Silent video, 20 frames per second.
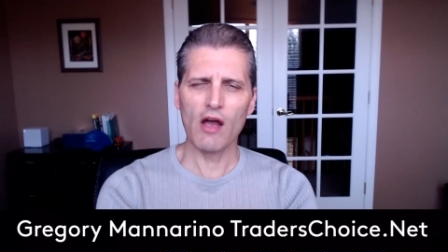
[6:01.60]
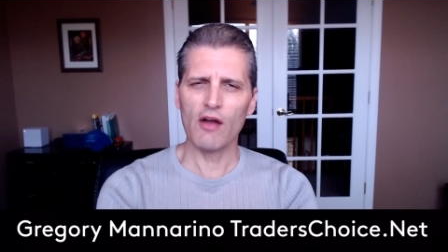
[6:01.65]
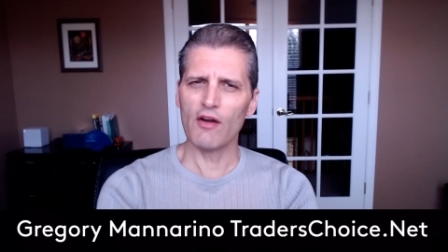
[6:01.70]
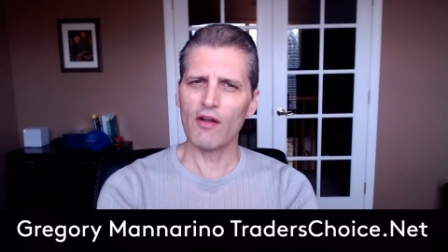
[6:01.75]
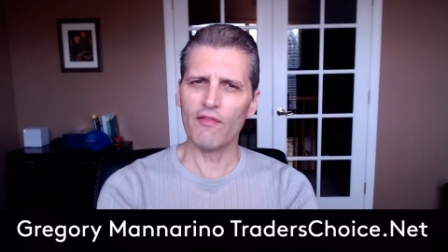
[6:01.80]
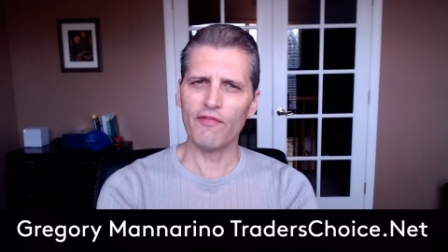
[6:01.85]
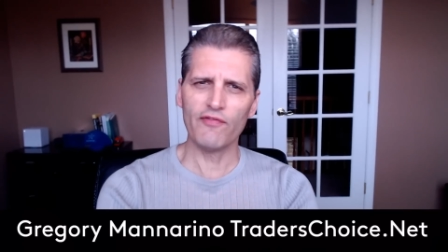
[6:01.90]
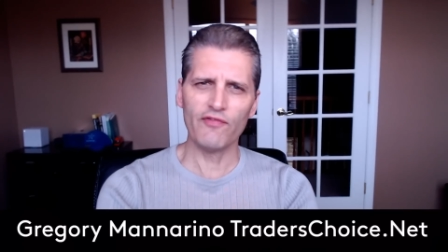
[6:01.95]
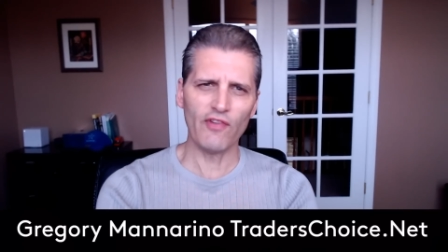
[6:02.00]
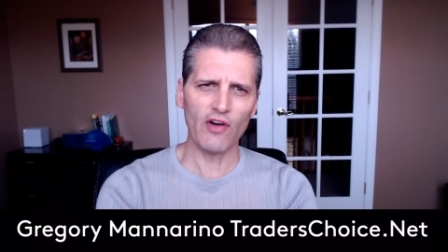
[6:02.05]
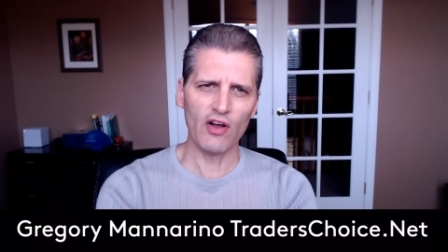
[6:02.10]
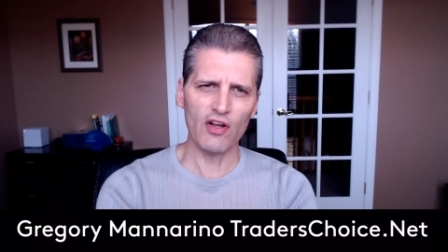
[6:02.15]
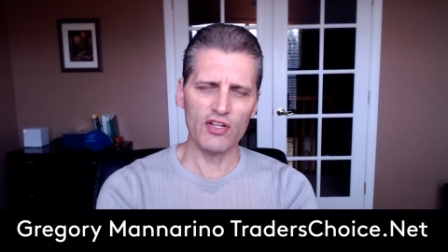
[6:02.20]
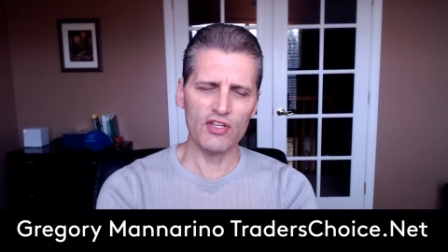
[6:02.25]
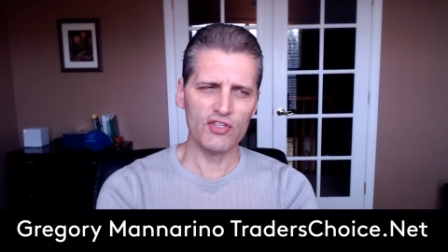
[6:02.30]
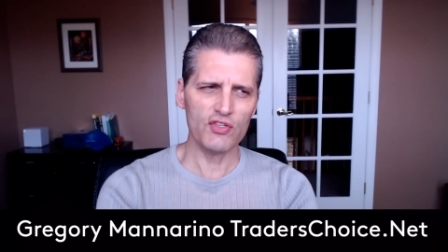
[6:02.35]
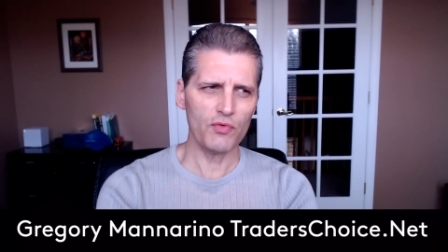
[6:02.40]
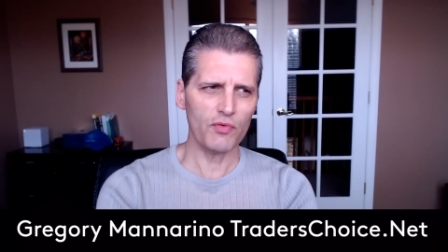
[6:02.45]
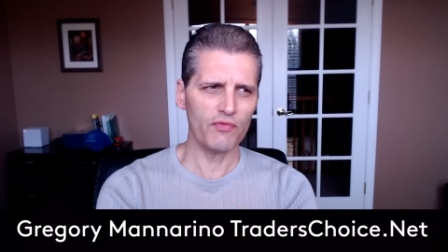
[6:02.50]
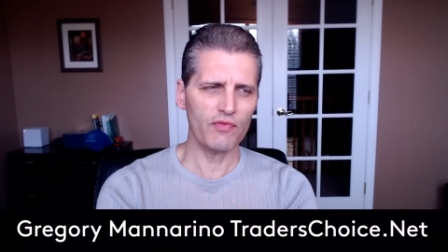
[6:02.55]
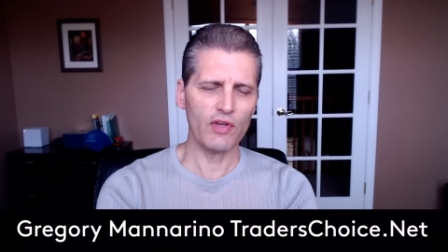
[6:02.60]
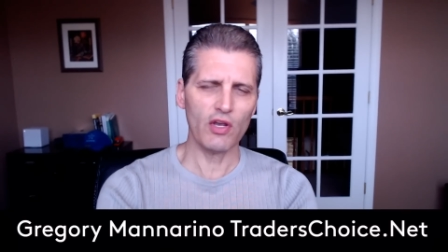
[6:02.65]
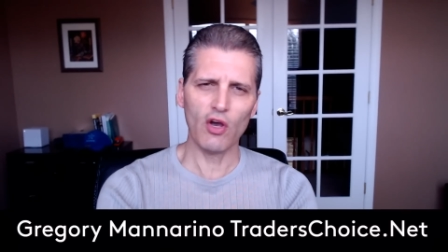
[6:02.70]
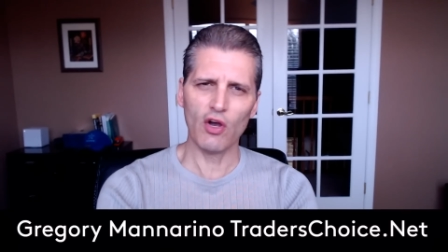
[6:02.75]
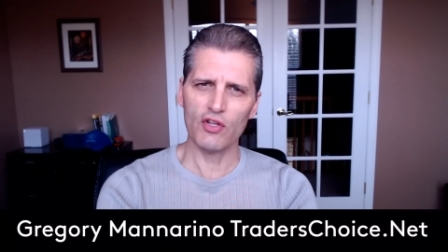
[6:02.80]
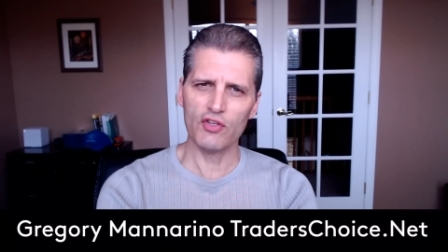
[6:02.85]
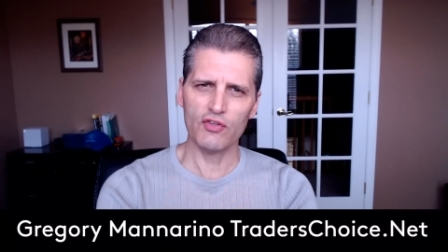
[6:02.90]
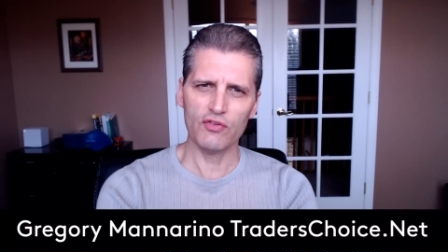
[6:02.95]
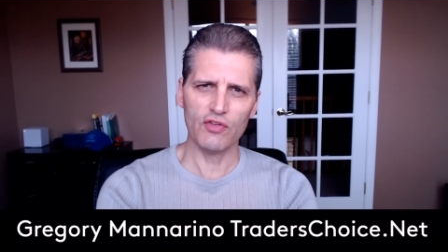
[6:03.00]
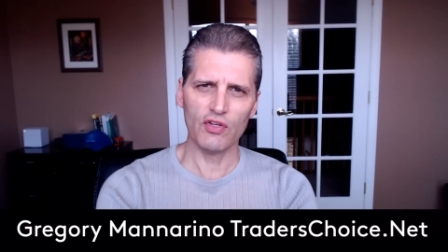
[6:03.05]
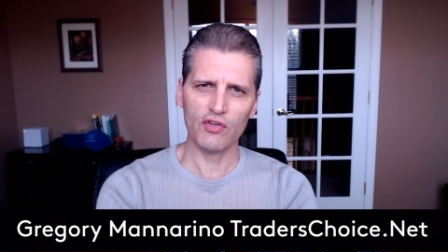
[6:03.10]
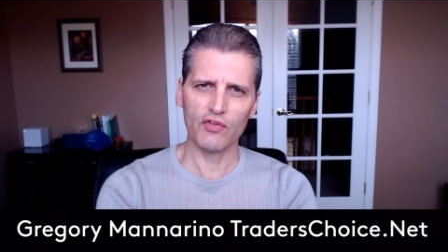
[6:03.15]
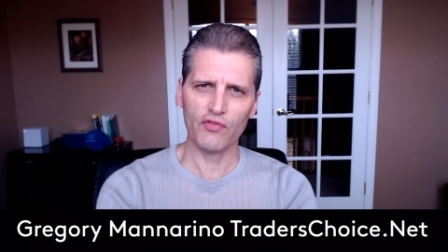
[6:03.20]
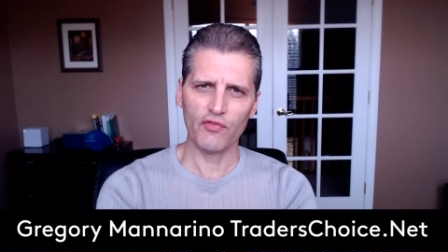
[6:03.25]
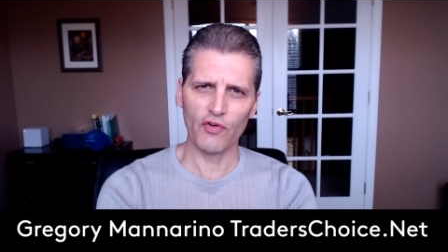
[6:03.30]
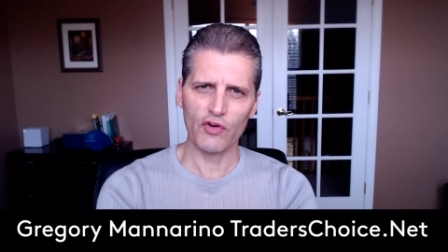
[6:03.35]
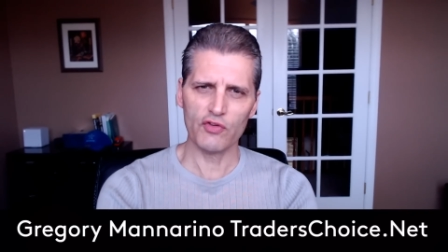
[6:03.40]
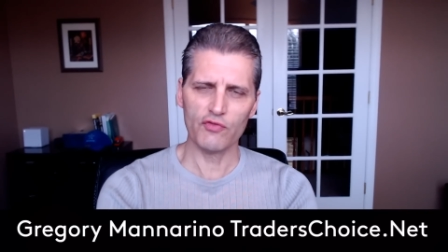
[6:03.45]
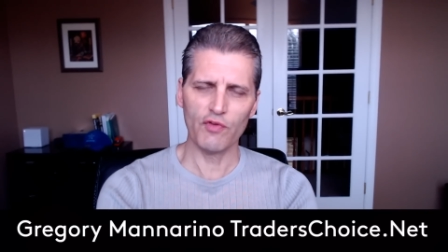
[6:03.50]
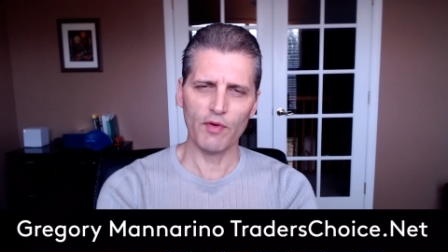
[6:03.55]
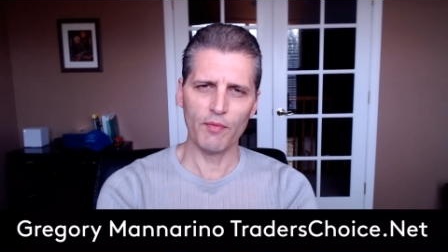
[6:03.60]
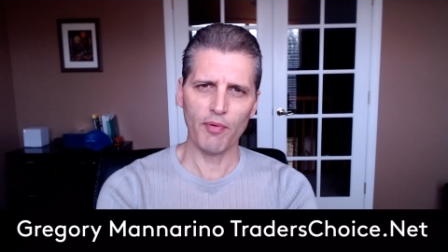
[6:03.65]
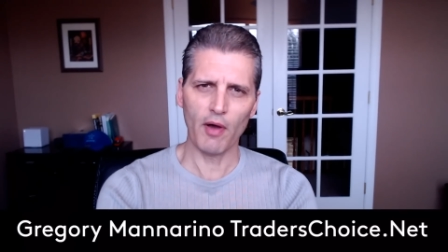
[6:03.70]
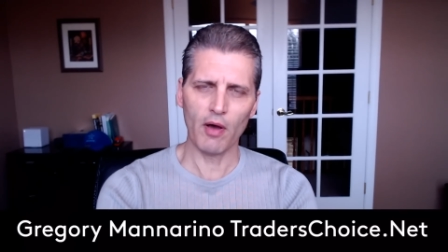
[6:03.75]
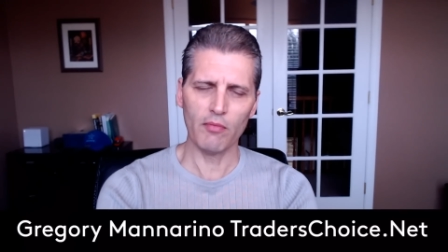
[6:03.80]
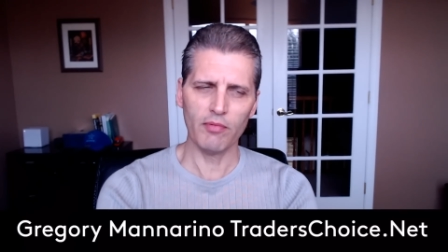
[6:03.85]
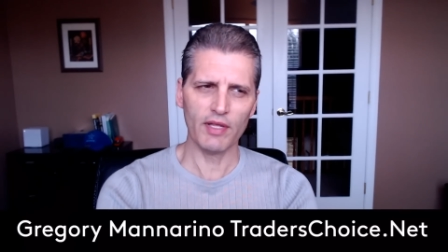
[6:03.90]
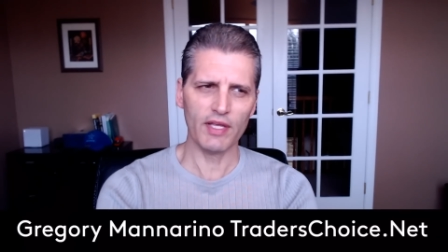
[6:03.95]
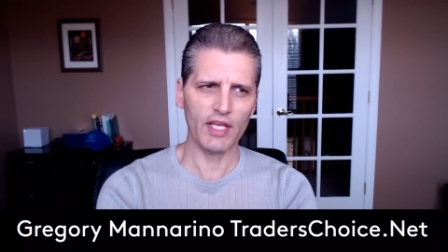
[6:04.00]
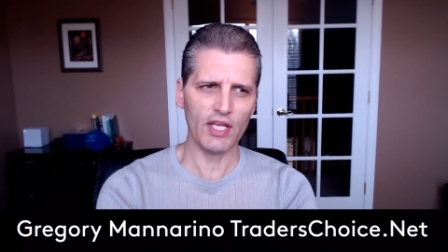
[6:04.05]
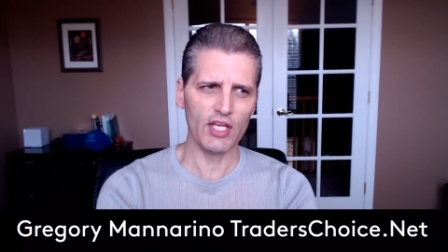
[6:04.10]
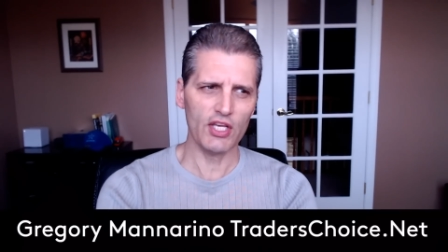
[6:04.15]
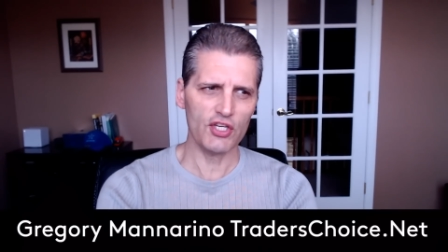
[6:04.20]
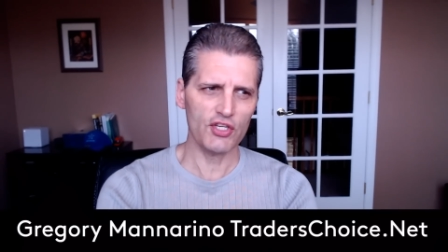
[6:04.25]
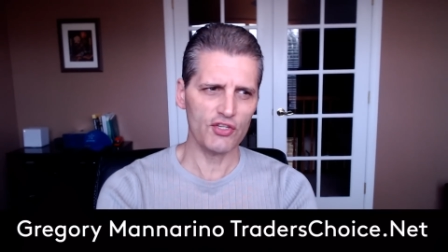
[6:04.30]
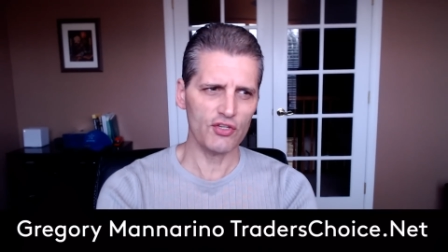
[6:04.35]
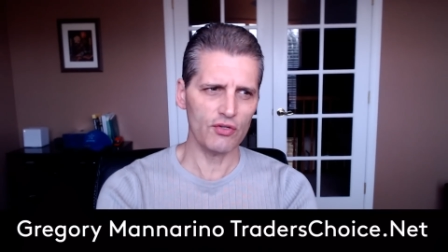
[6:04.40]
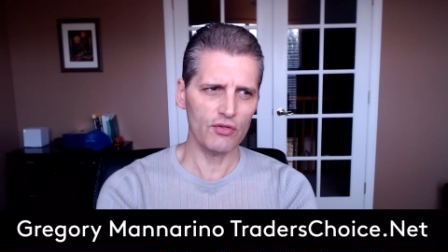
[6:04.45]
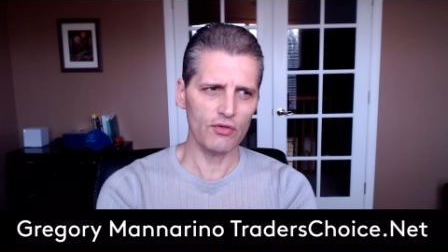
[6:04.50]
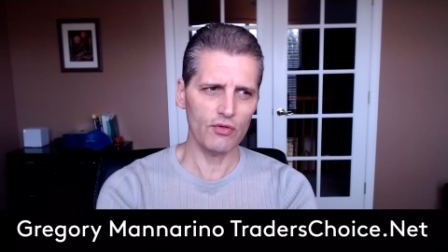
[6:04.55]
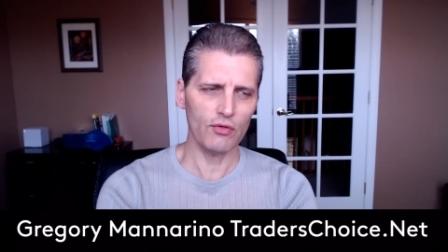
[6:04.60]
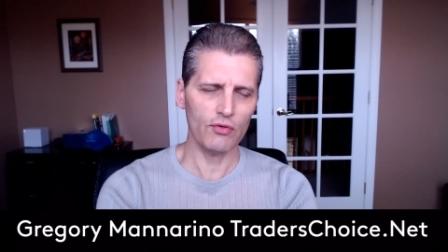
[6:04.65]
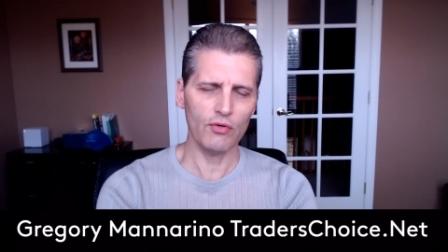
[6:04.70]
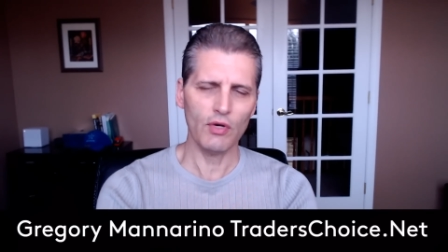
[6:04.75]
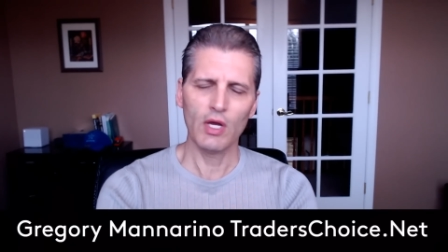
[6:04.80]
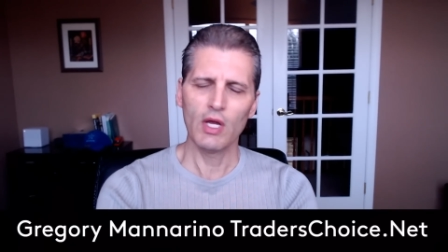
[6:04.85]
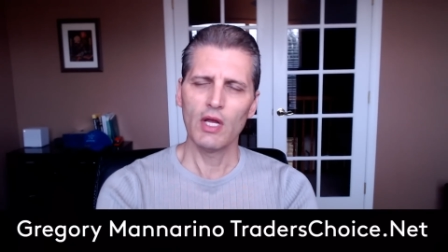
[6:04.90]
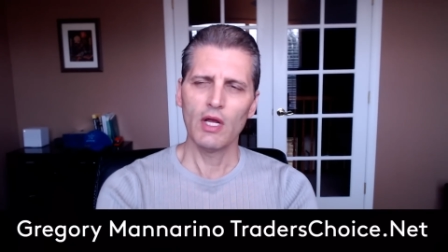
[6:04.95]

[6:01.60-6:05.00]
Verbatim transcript: funds with regard to this First Republic issue,